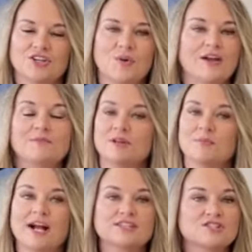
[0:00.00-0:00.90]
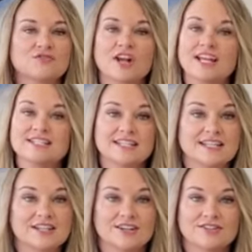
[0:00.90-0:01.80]
know, I've been in practice for 18
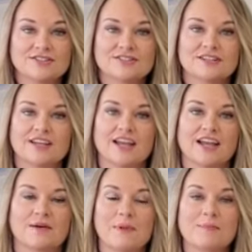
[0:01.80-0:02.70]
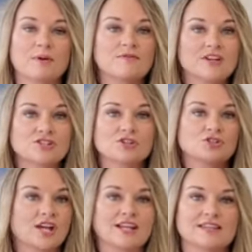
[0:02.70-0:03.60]
years. And my professional
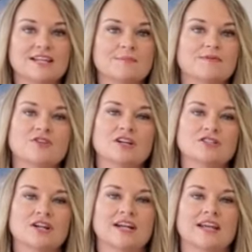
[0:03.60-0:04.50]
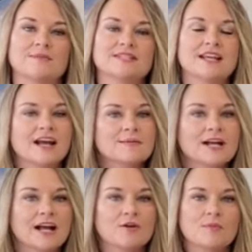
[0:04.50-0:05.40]
training, the type of doctor I am, is that I'm a
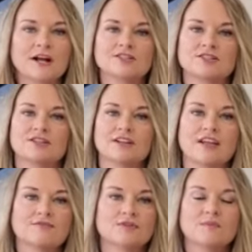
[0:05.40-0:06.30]
chiropractor. And for